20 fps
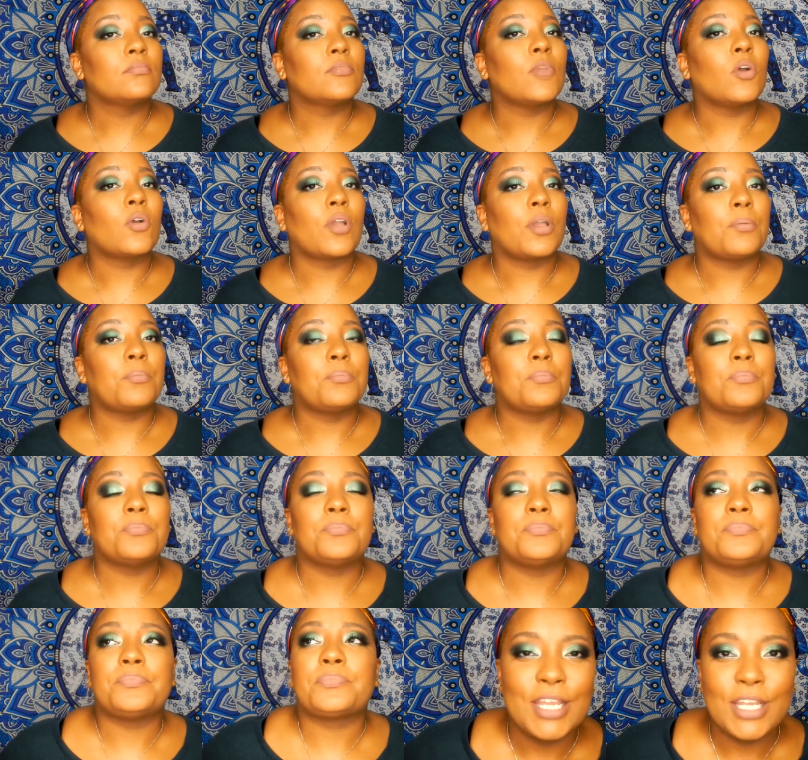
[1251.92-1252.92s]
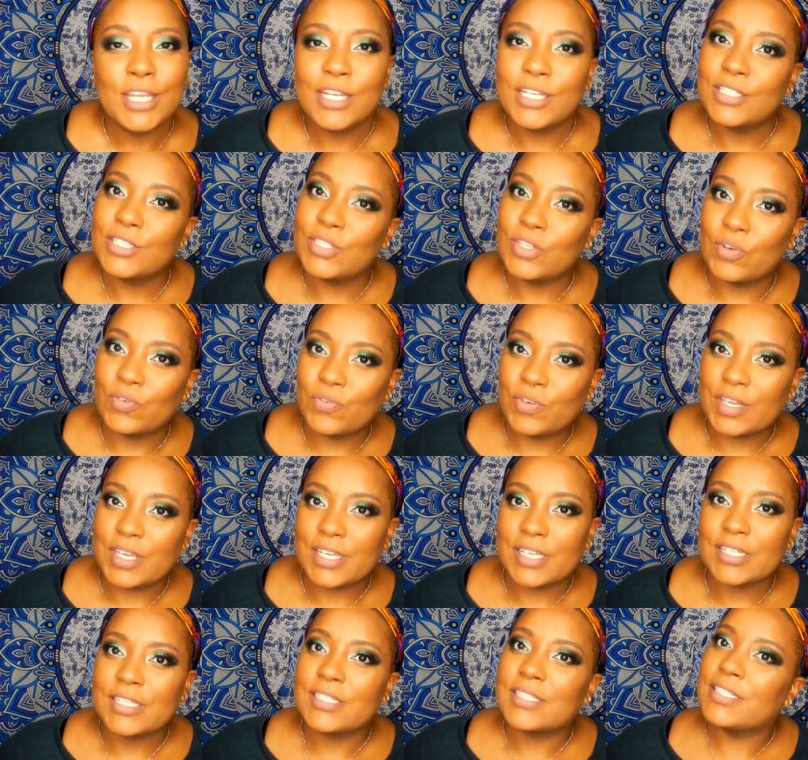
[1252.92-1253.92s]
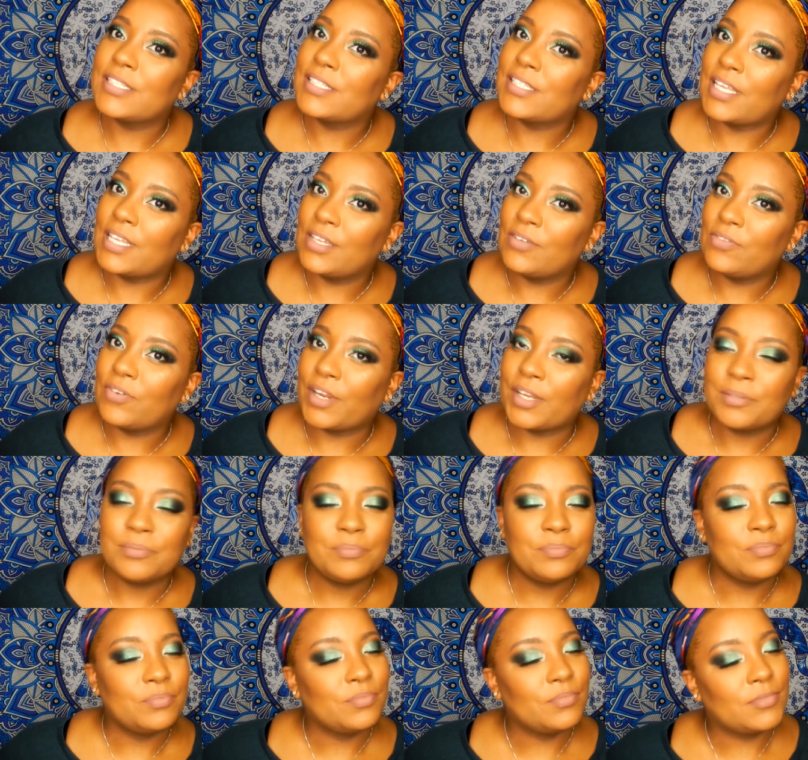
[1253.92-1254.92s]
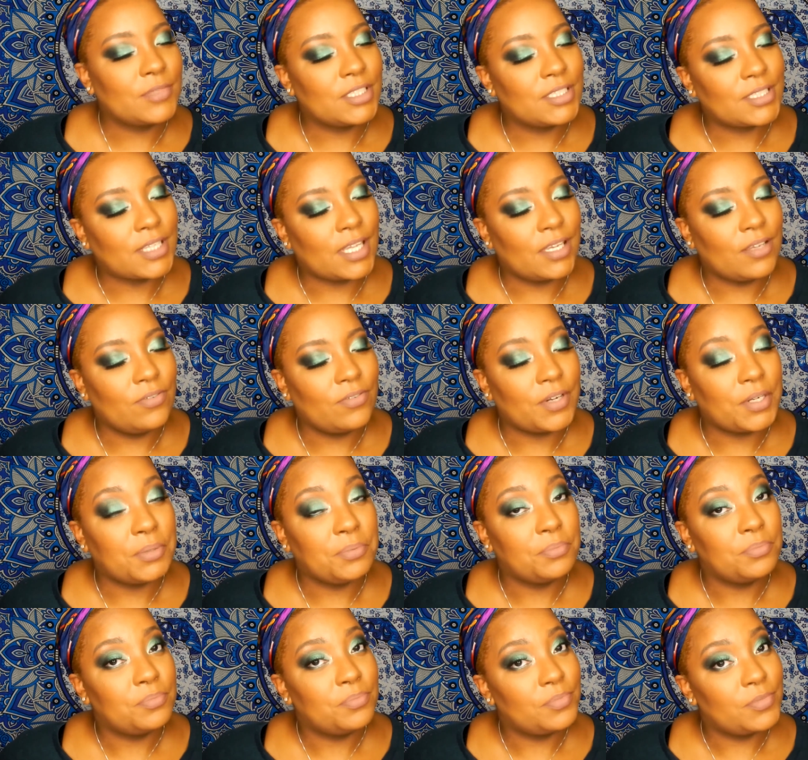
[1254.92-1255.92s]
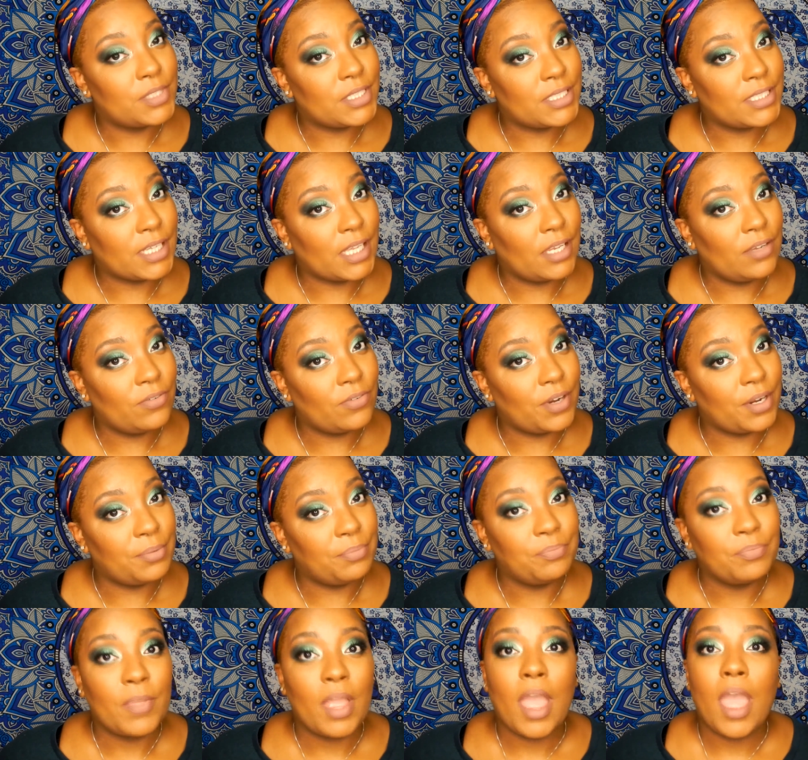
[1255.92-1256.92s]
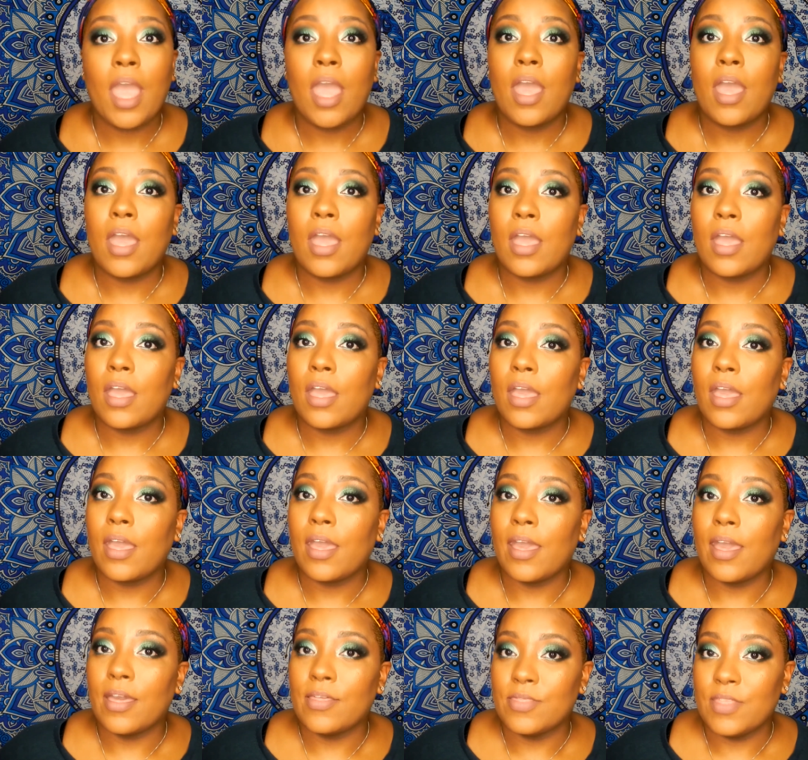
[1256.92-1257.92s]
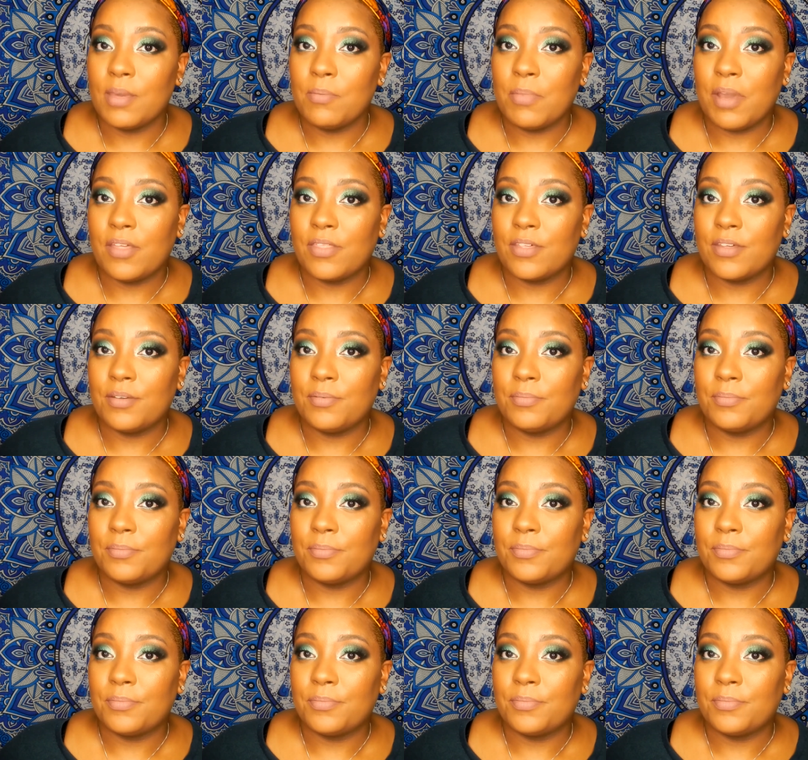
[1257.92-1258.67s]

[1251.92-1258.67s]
Okay. Don't forget to tell a friend, to tell a friend, to tell a friend, and their mother,